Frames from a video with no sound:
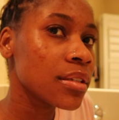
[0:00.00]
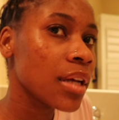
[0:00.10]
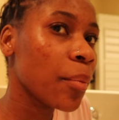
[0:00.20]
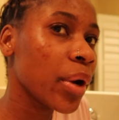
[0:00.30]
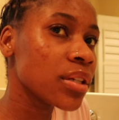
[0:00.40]

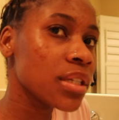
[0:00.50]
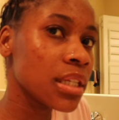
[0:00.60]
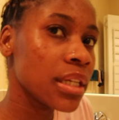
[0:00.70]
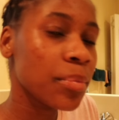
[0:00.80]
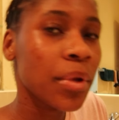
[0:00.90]
I'm going to
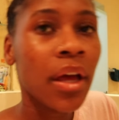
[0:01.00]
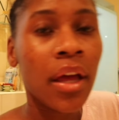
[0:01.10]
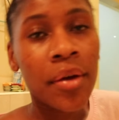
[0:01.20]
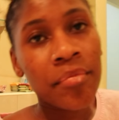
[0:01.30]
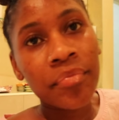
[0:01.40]
sleep.
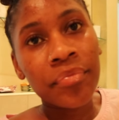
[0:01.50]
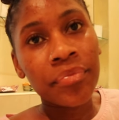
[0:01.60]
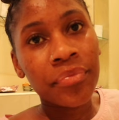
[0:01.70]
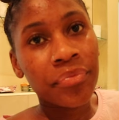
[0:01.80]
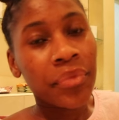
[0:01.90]
Oh, you're
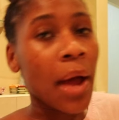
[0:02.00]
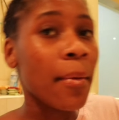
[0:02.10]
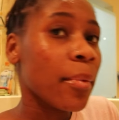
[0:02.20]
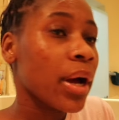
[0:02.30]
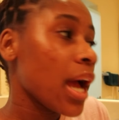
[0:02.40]
going to sleep? I'm
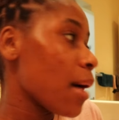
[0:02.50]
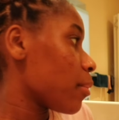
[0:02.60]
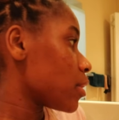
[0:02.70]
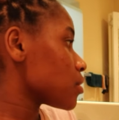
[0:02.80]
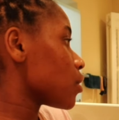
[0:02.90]
about, yeah, I'm
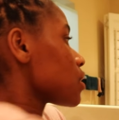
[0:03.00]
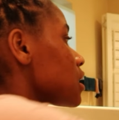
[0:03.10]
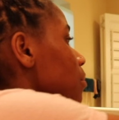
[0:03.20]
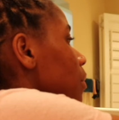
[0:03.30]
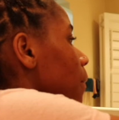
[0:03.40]
about to go to
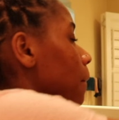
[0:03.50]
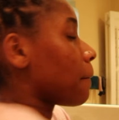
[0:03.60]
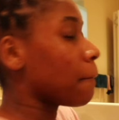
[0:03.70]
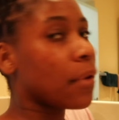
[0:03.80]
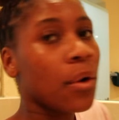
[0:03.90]
sleep.
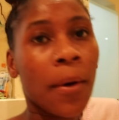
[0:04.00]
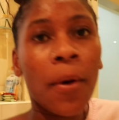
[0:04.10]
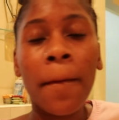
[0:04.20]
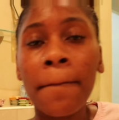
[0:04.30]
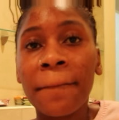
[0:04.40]
Cool.